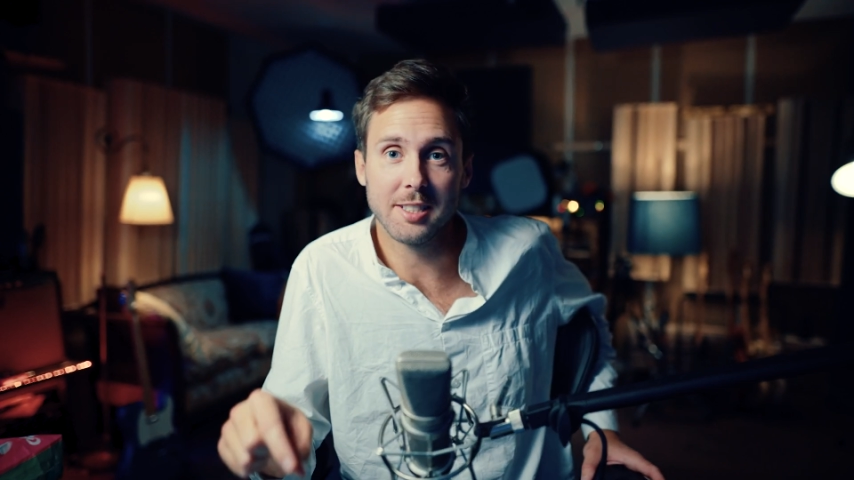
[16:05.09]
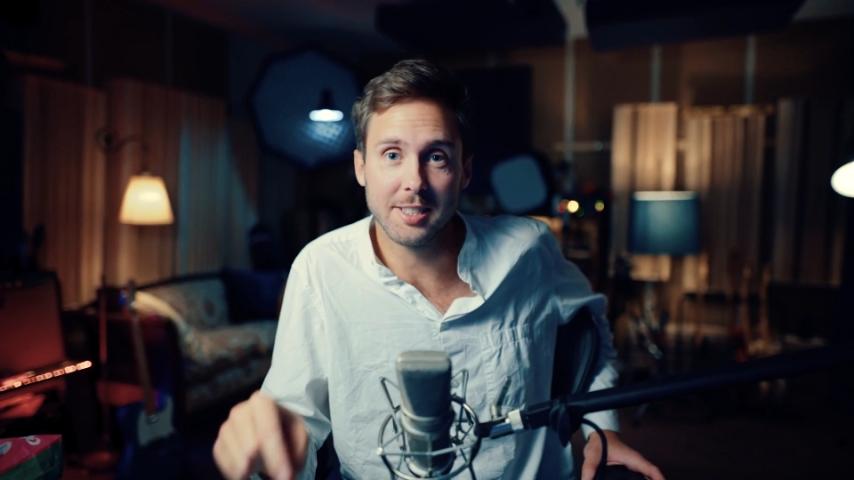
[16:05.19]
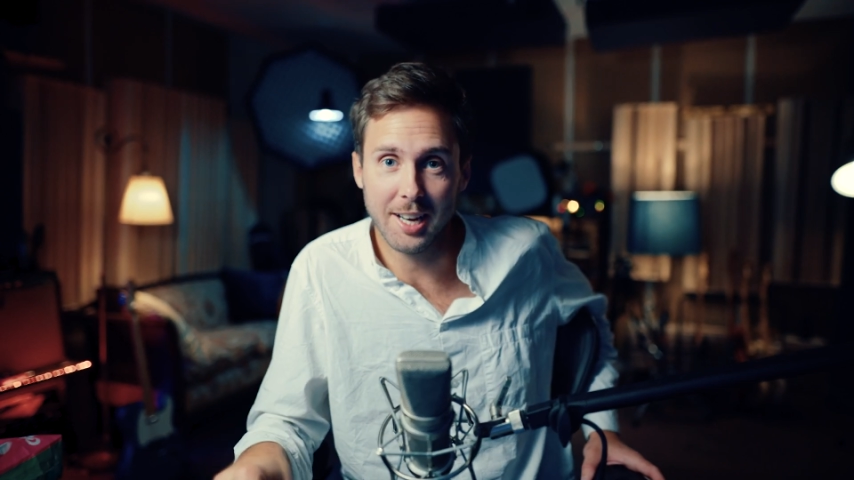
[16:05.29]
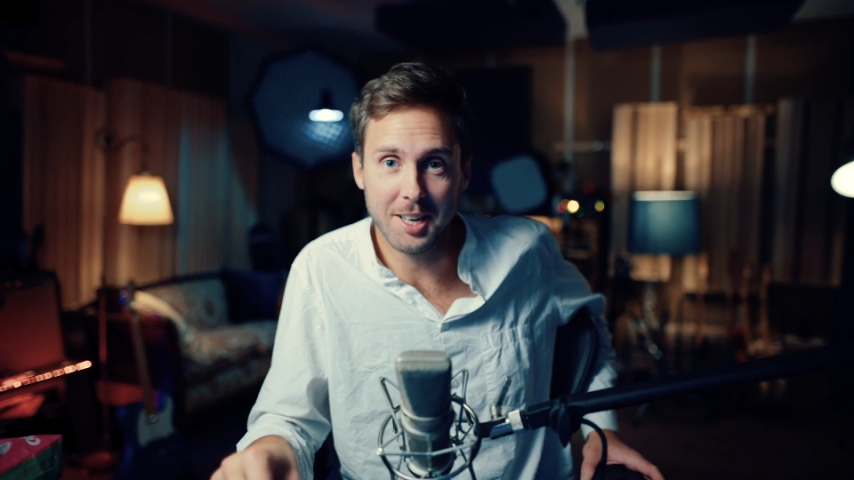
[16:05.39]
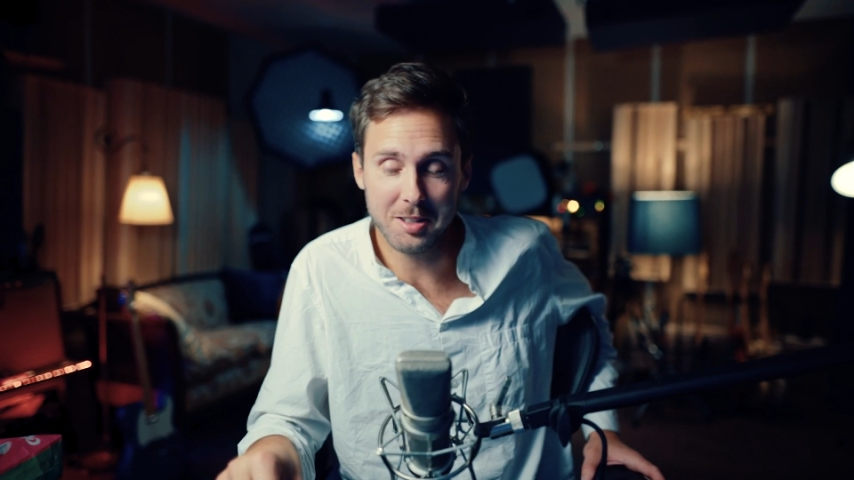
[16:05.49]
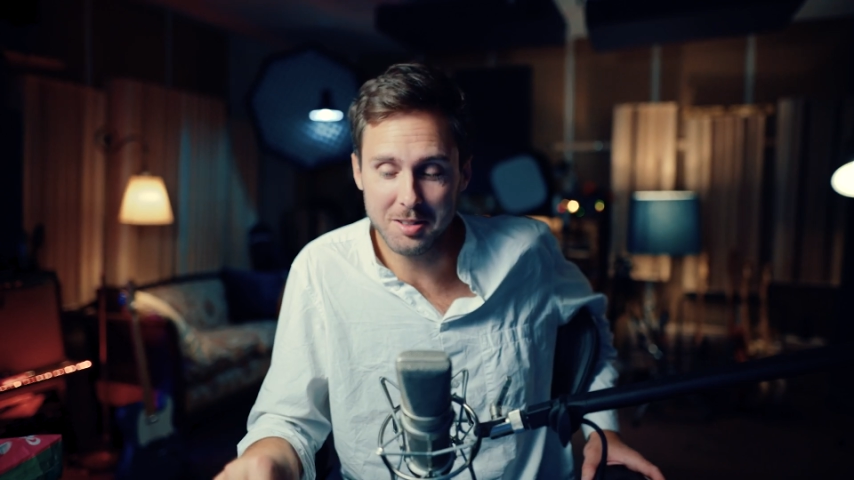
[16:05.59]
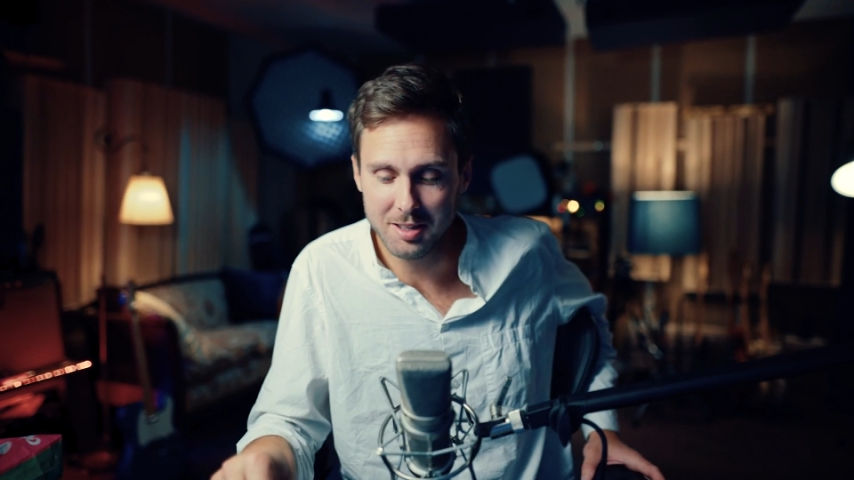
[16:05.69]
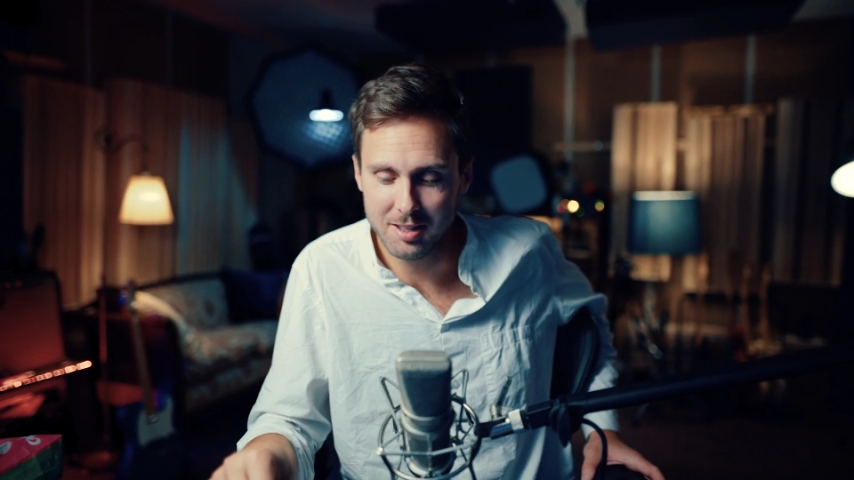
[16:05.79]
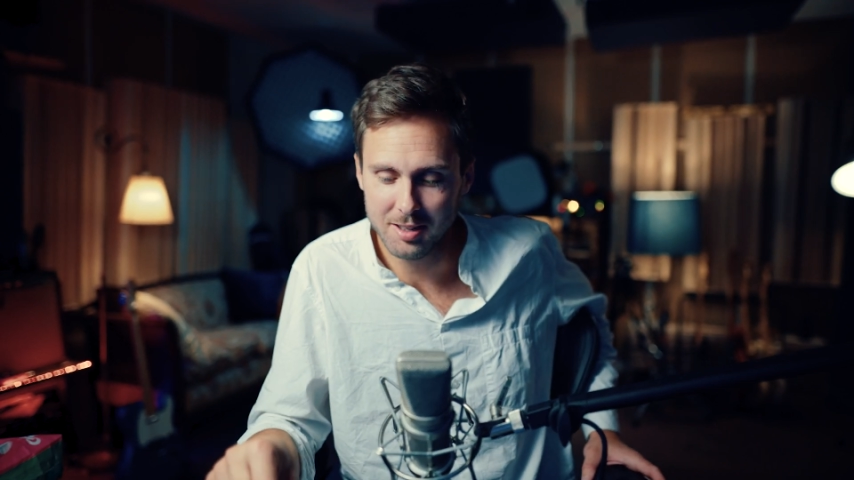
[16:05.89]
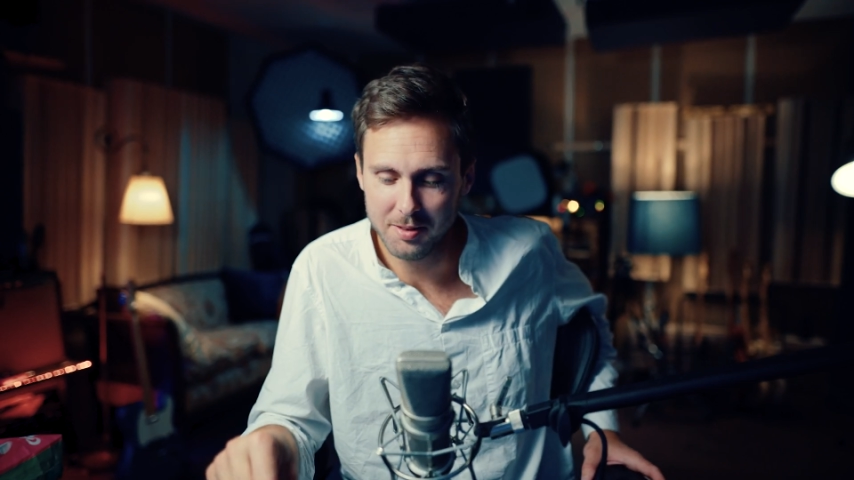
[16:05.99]

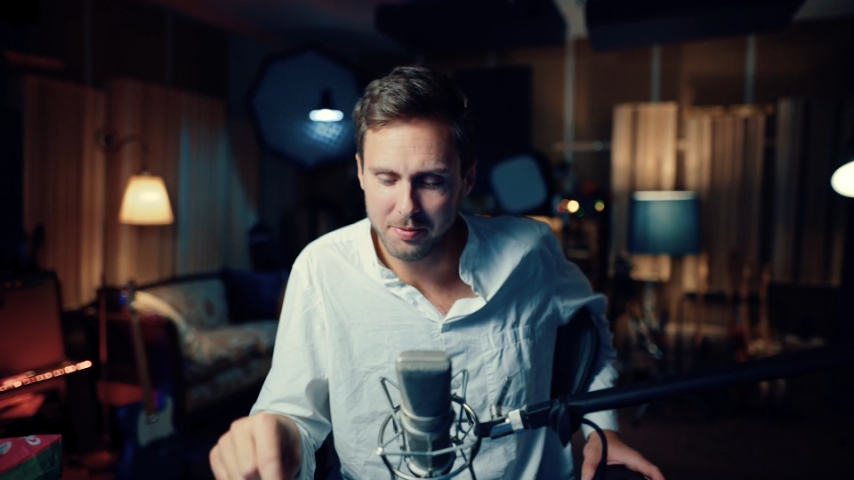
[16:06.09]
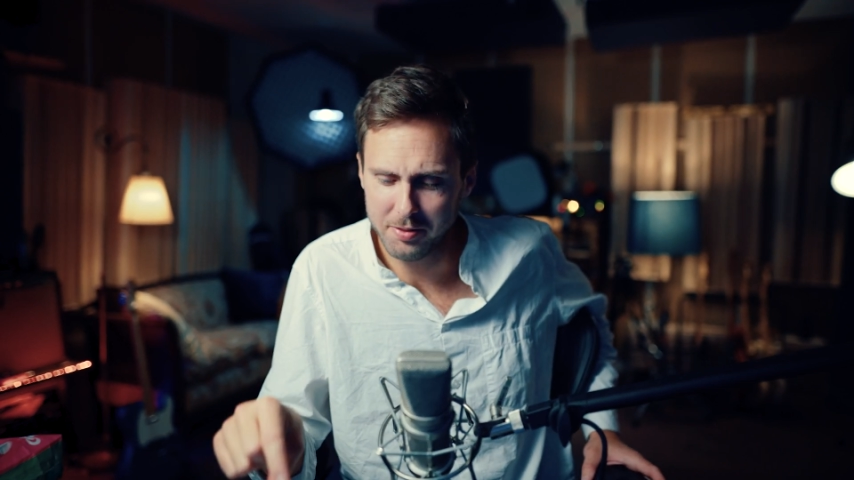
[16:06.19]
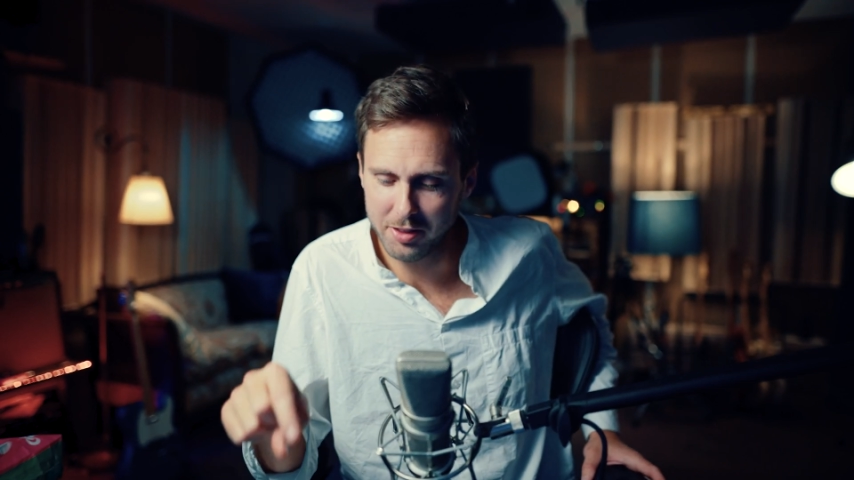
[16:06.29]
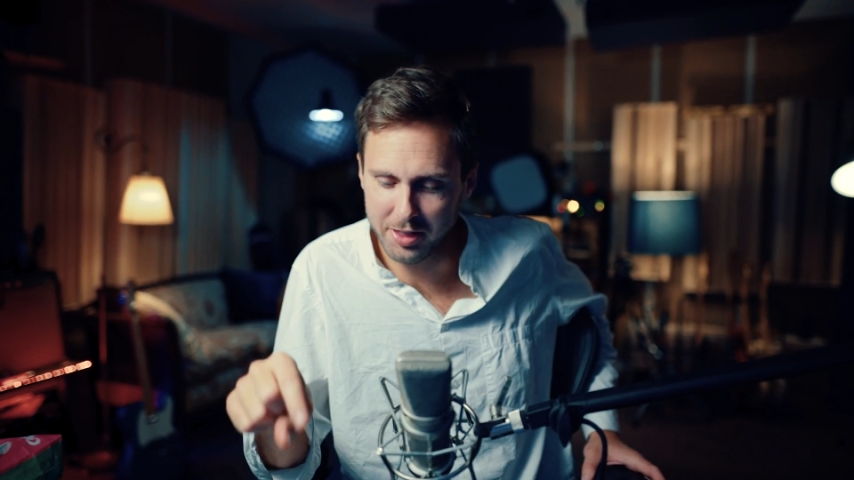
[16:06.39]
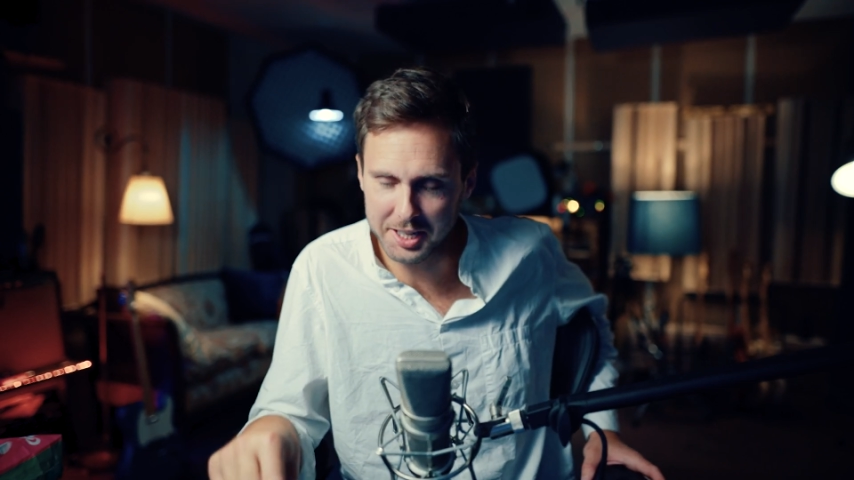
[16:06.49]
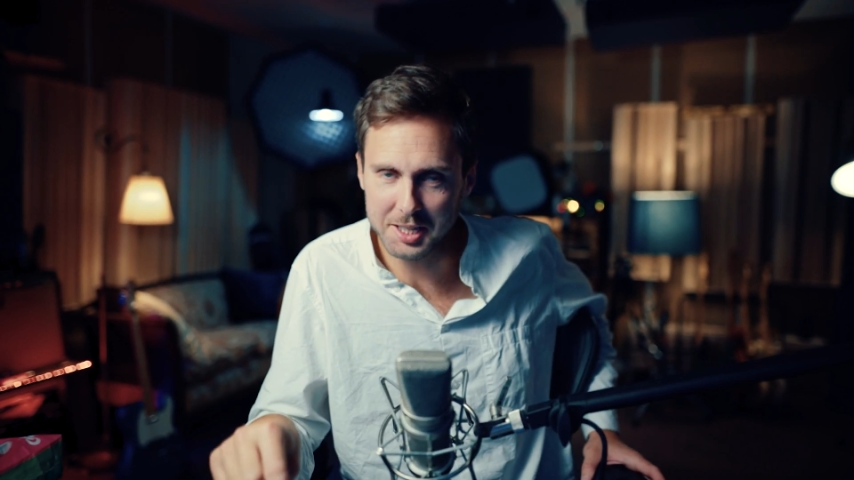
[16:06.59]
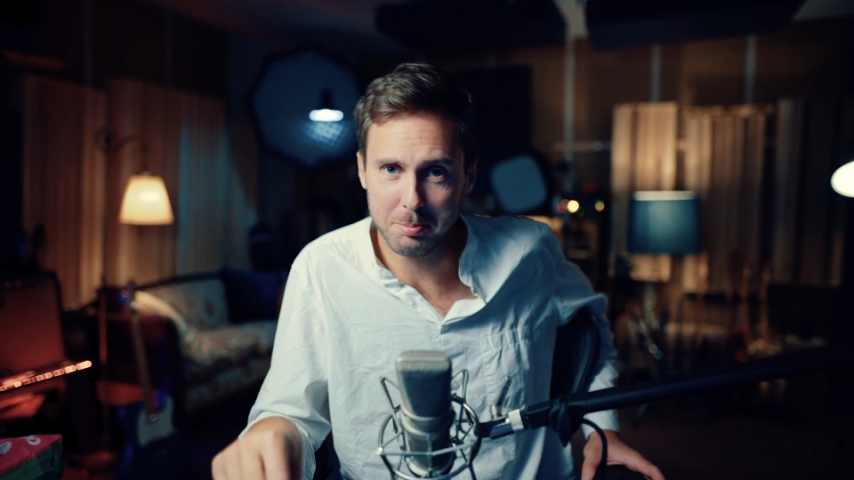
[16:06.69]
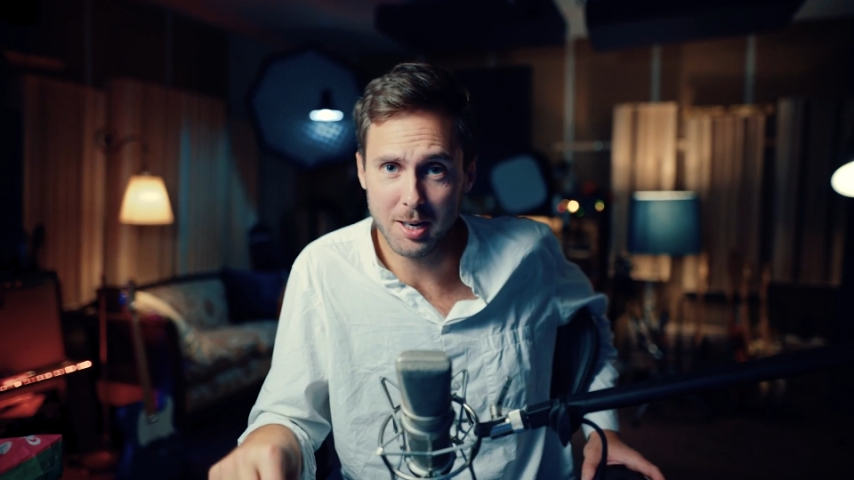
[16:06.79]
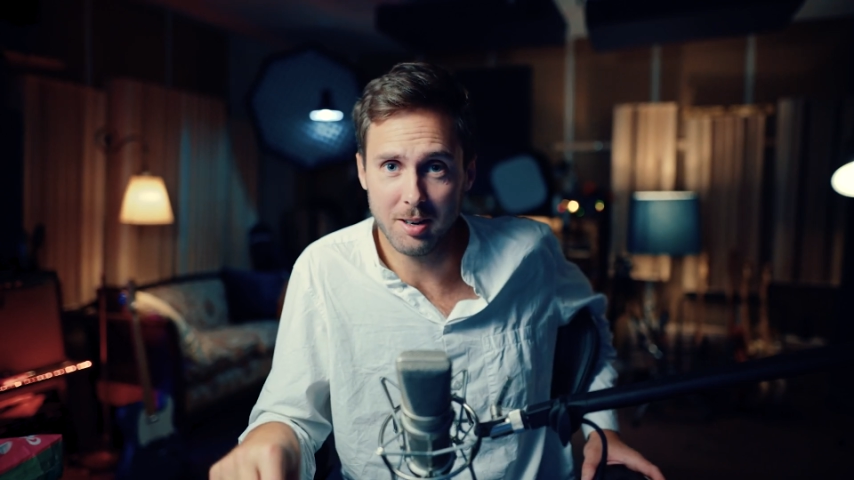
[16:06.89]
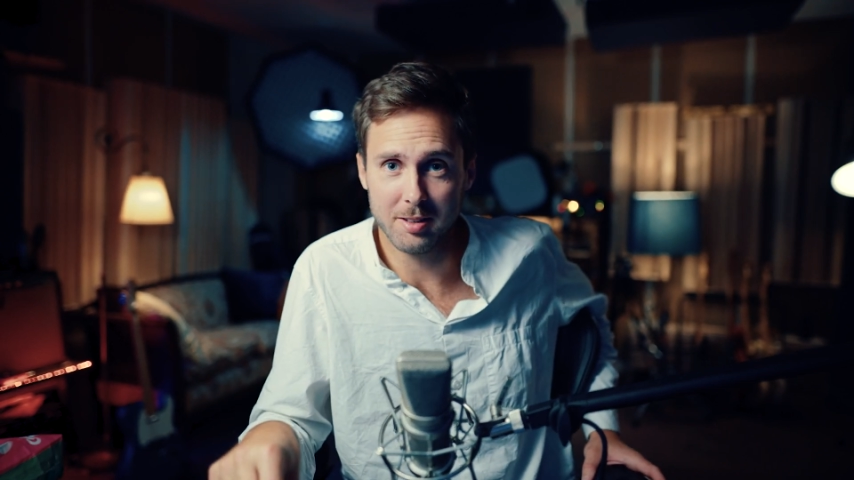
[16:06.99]
down, think
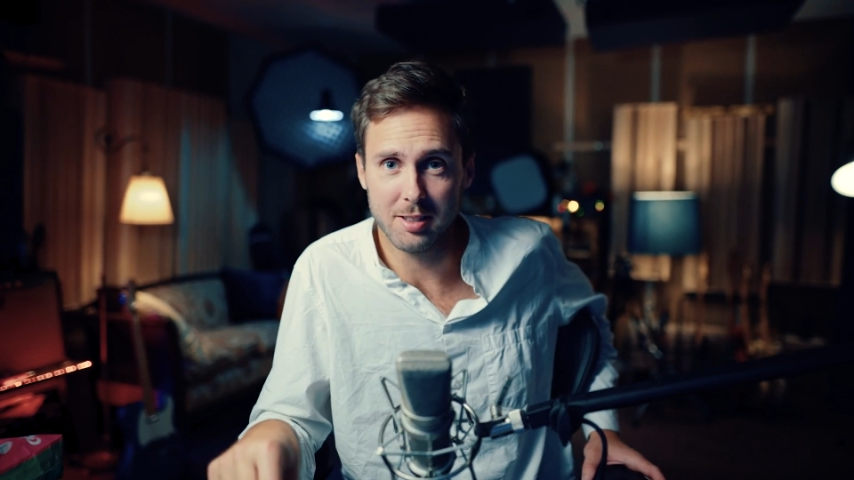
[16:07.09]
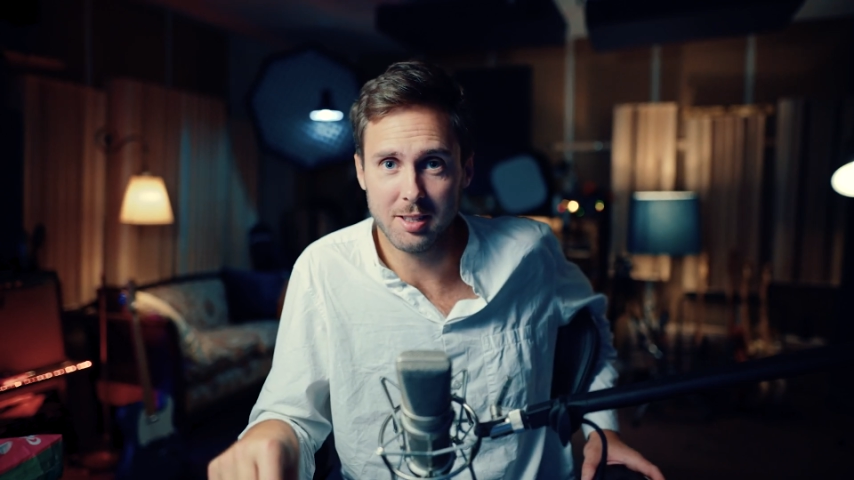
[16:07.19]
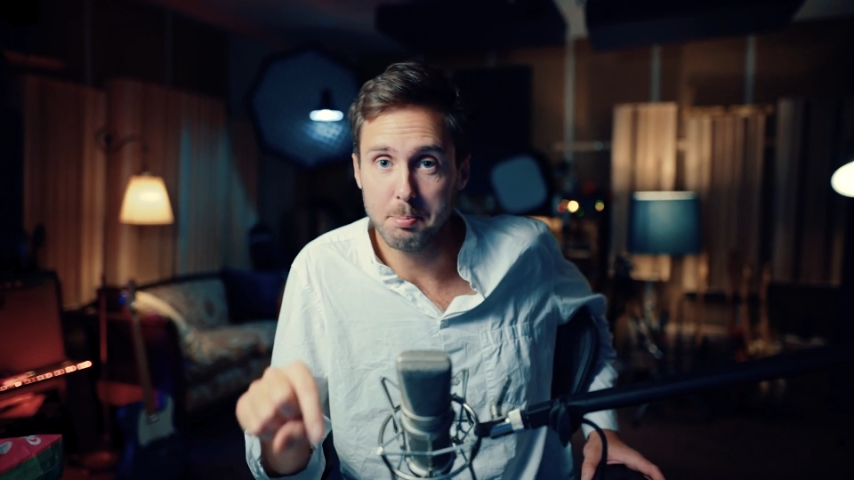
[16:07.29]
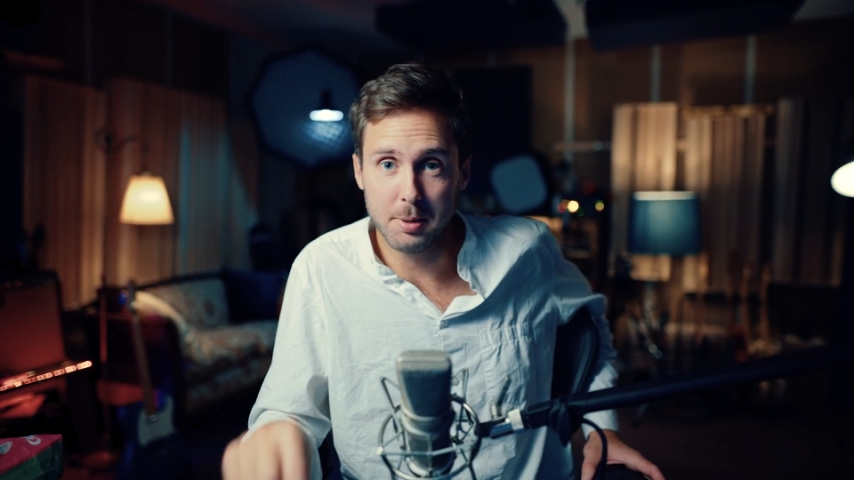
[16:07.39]
about it.